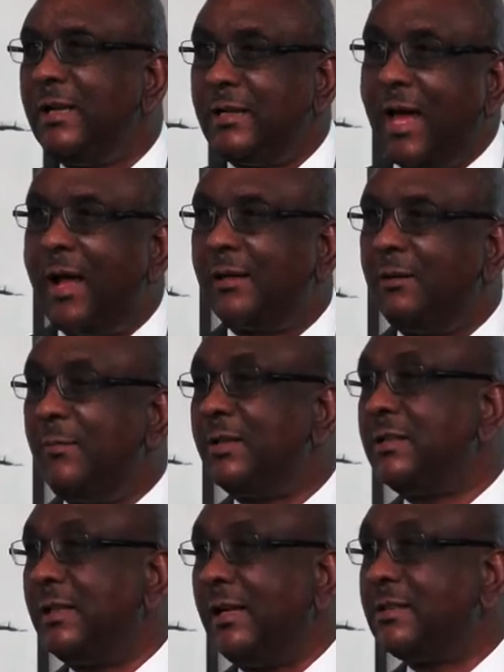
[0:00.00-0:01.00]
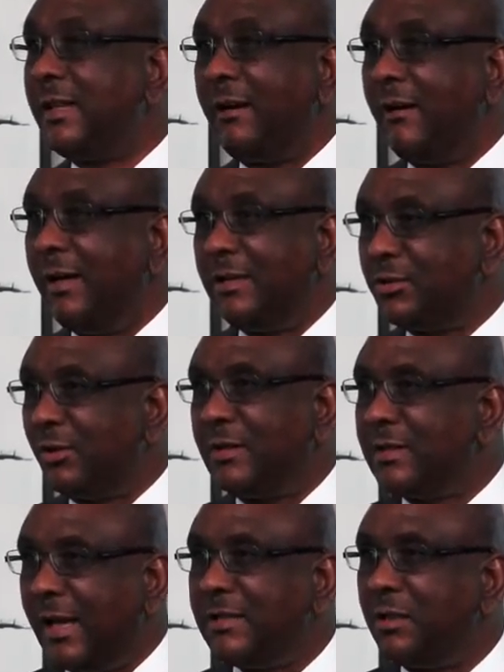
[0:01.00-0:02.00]
the documents, unless they're an
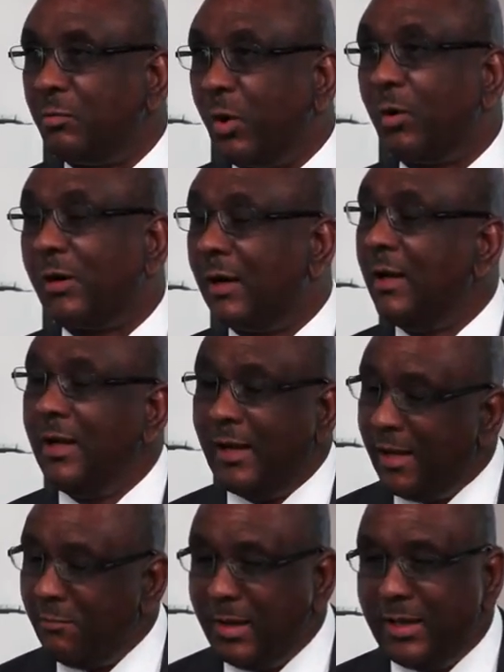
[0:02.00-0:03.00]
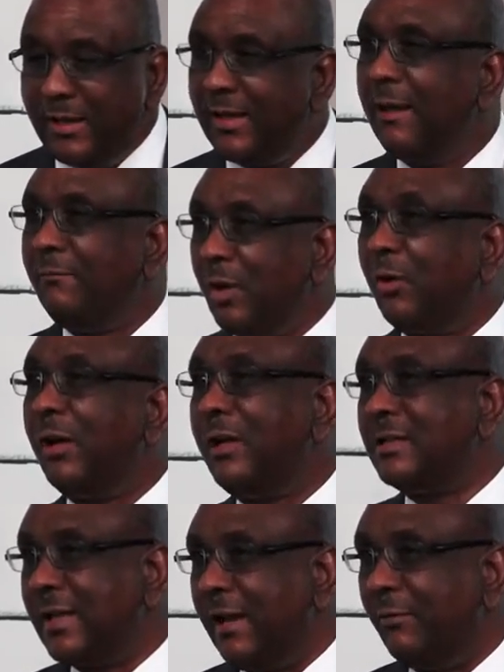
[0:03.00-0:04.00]
insurance agent or broker, and many of them don't
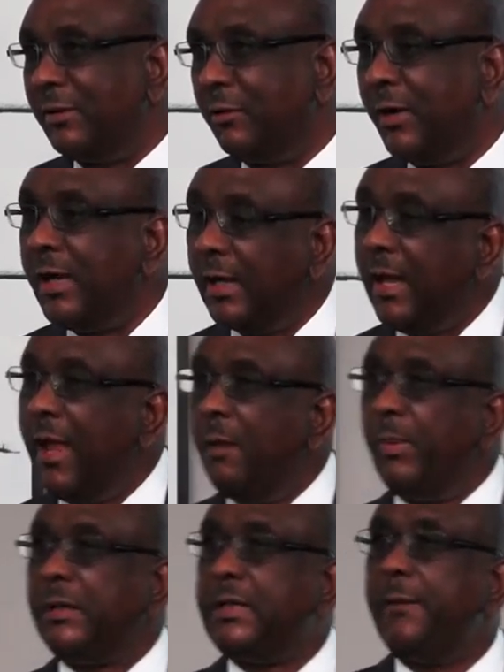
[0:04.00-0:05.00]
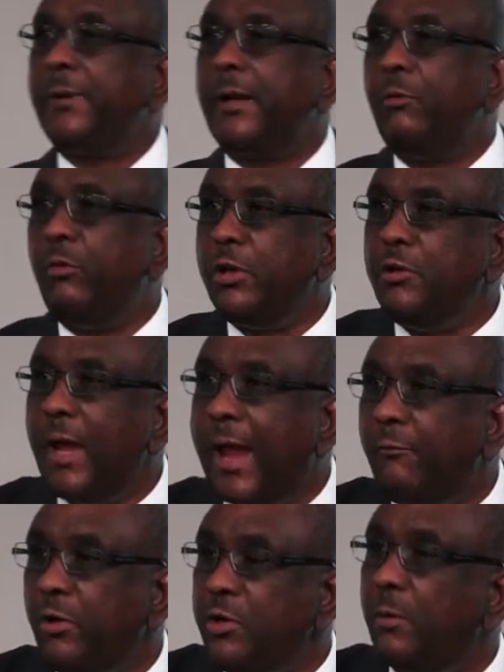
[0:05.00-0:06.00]
understand what they're reading. But typically, when you
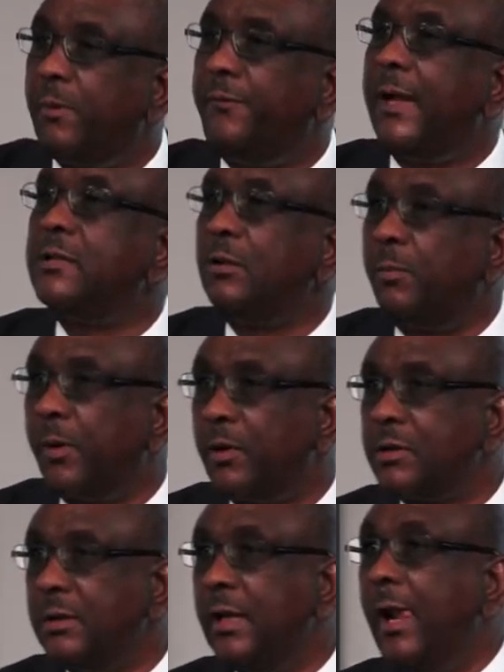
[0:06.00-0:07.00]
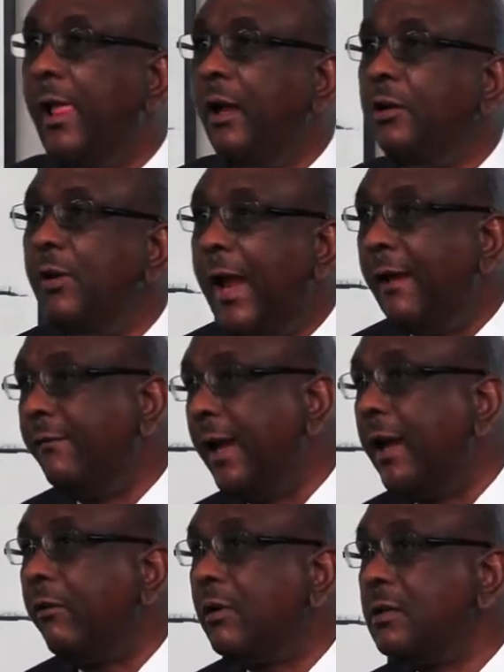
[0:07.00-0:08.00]
have, when you're a professional person, you have
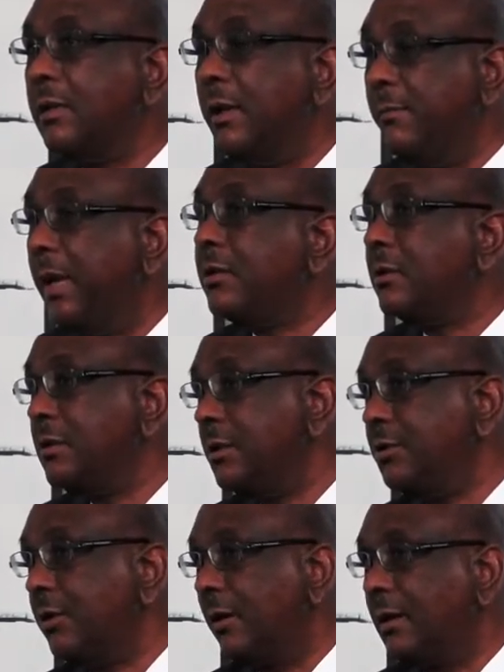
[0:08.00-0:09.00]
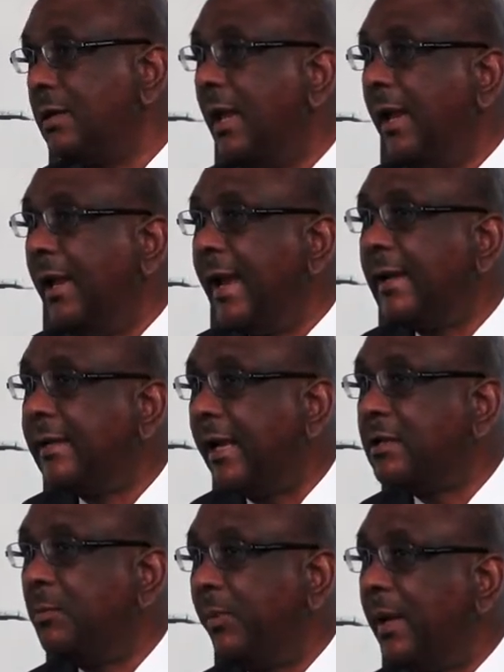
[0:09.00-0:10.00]
errors and omissions insurance, and that
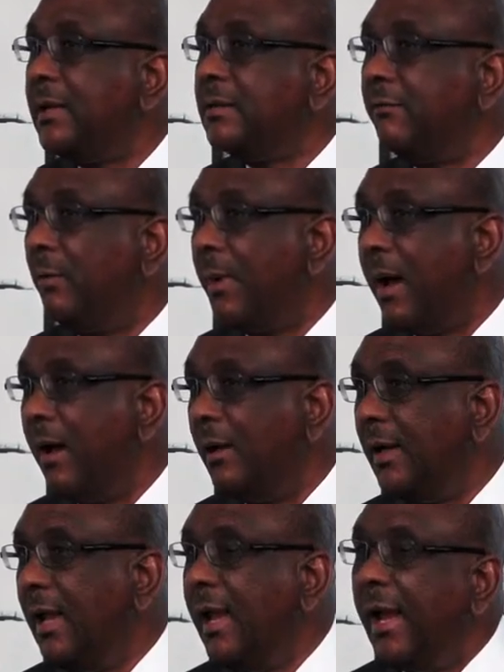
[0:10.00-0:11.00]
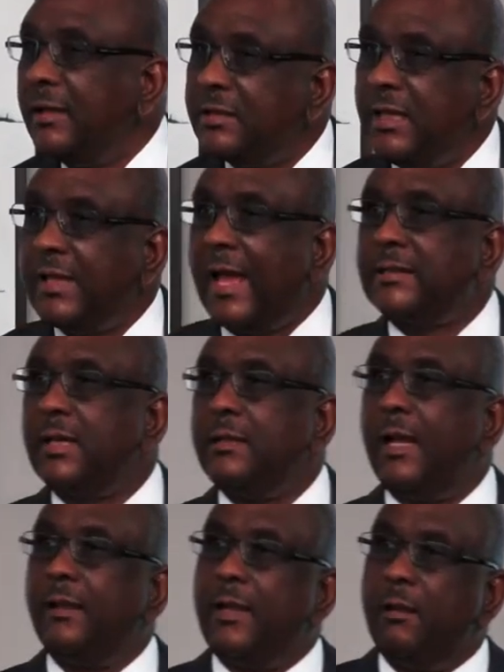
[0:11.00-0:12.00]
takes the place of a bond. And see, that's
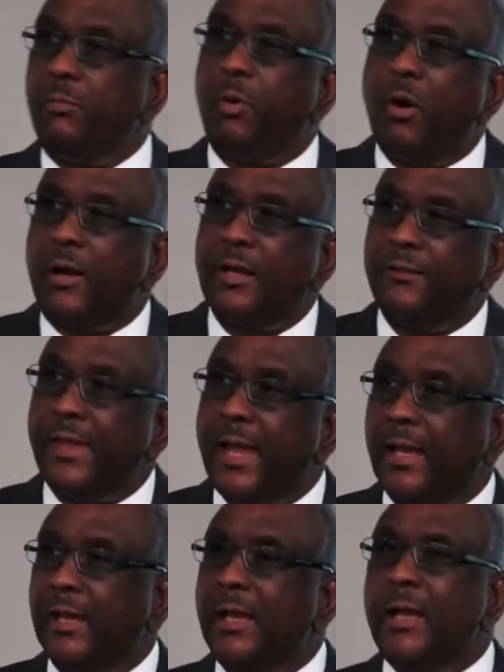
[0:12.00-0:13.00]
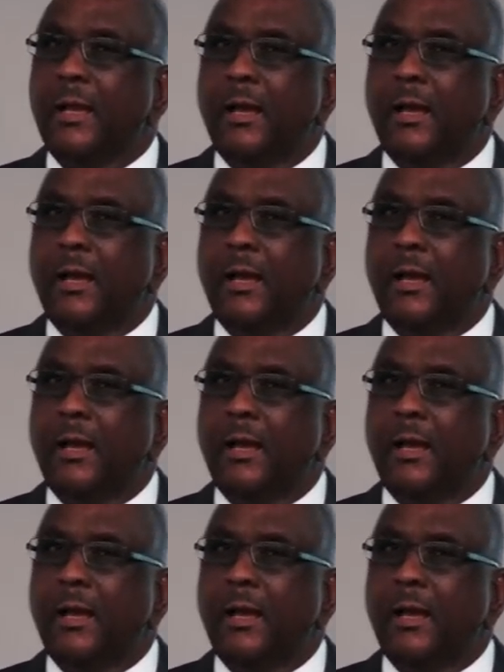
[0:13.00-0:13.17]
another important thing